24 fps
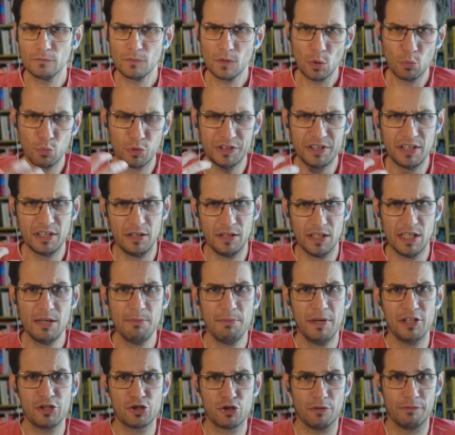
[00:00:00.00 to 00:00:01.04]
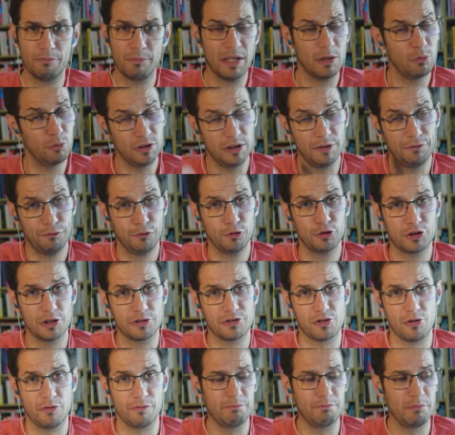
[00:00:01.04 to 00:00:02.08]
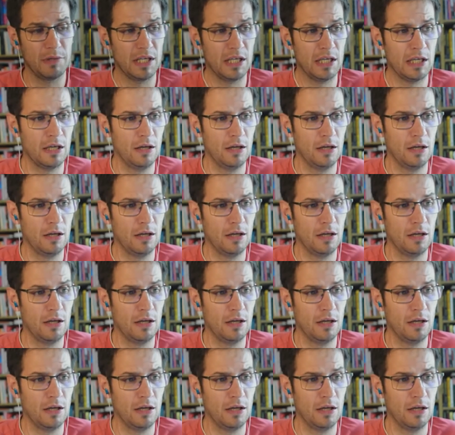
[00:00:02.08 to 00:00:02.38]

with the image of me, with the footage of me